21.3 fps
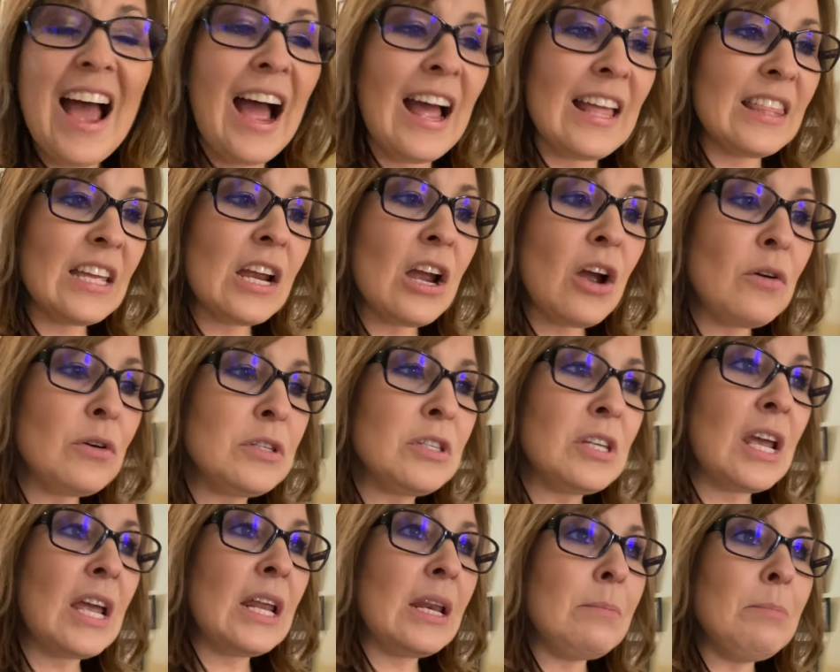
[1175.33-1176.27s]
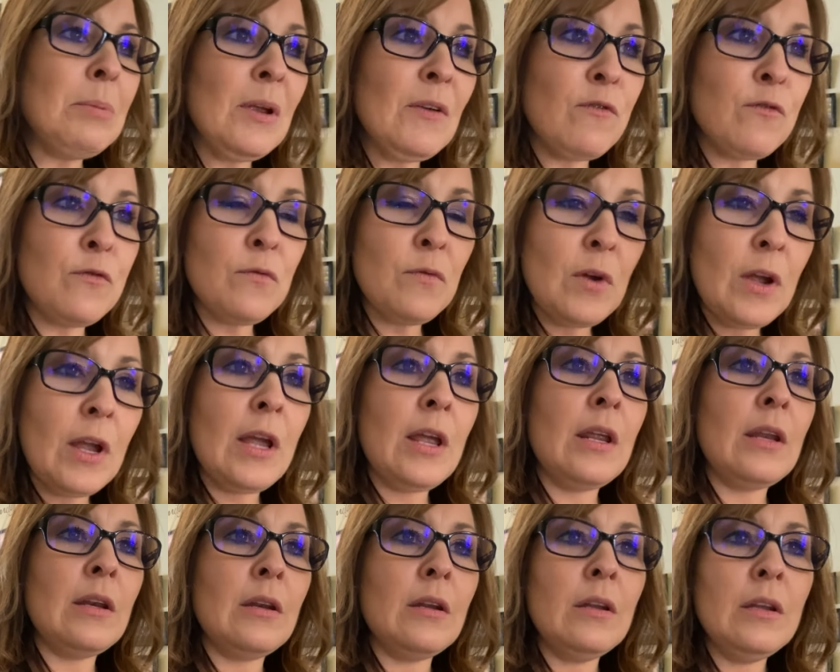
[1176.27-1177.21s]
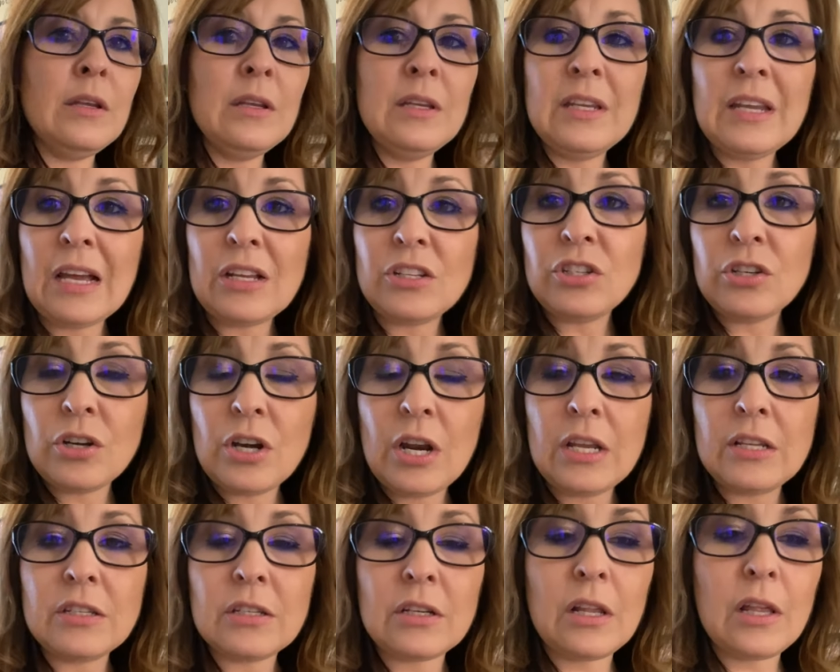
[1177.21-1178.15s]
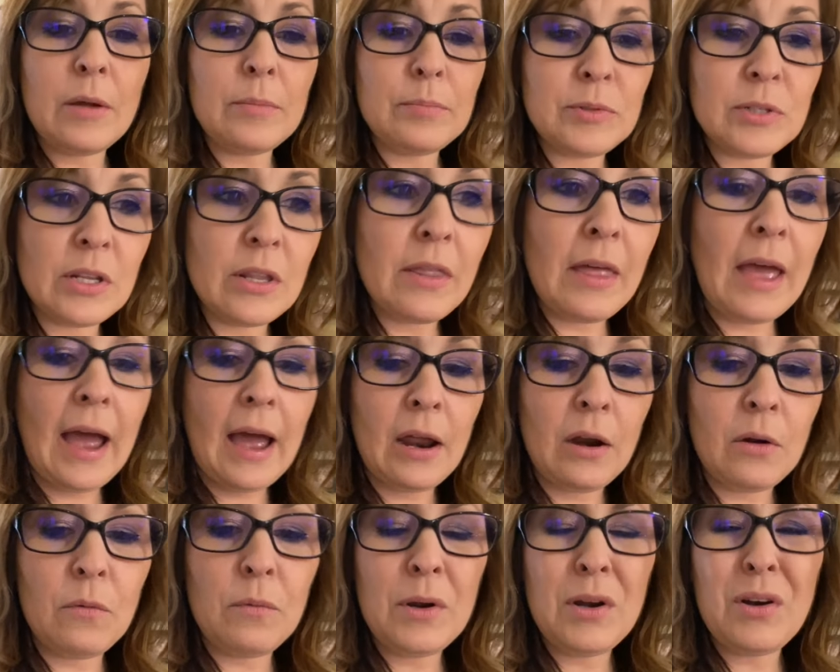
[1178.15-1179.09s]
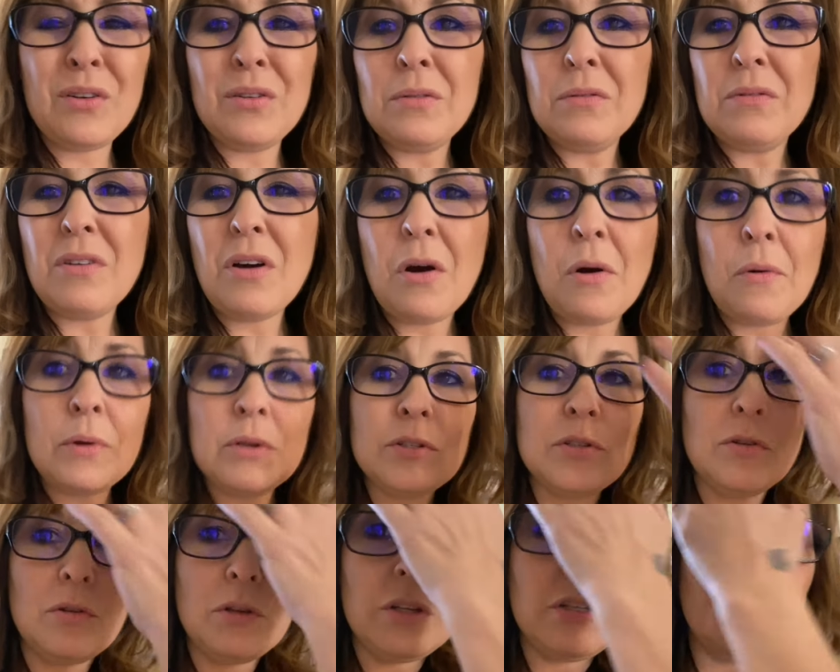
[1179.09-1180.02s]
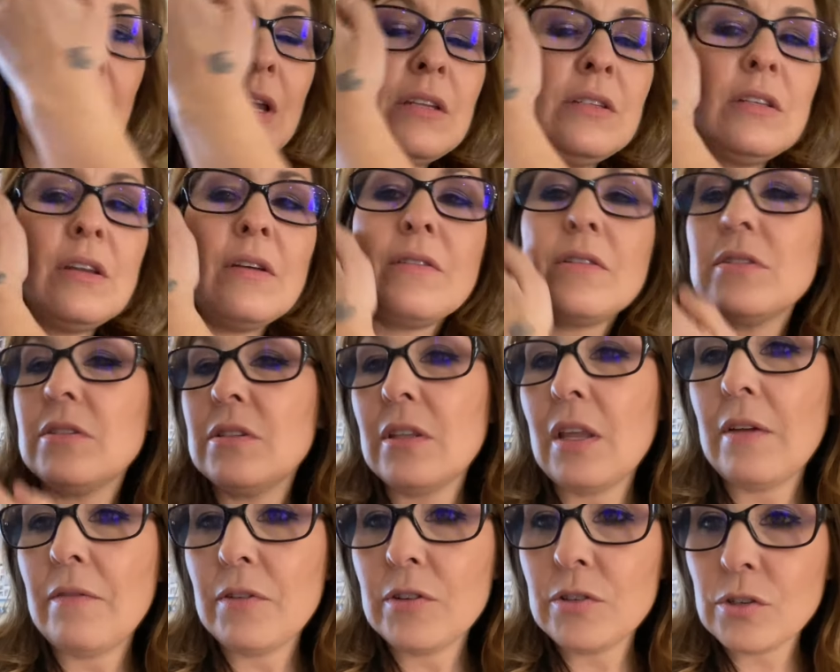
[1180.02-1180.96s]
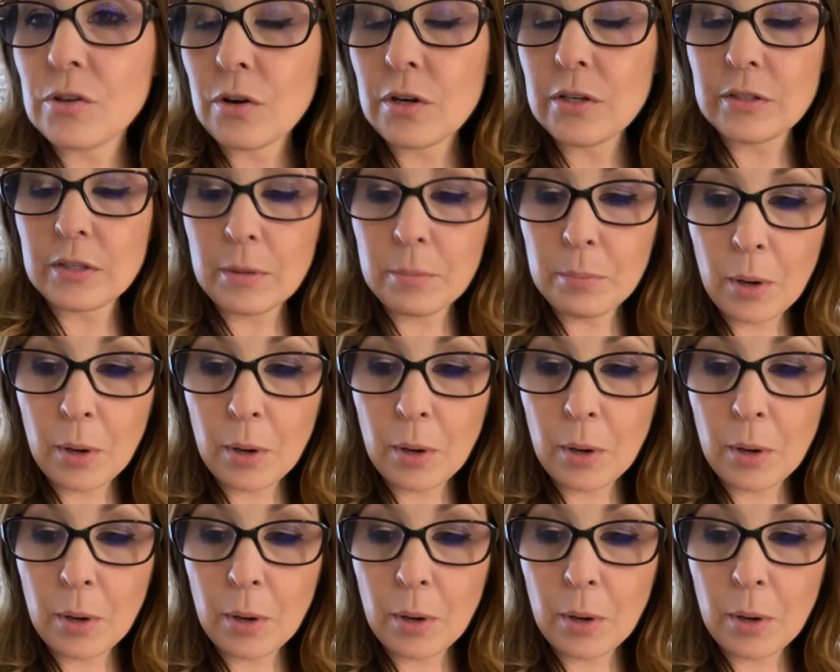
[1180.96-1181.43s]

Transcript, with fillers: I think I was saying in yesterday's clips that we don't always do this kind of stuff because life is crazy.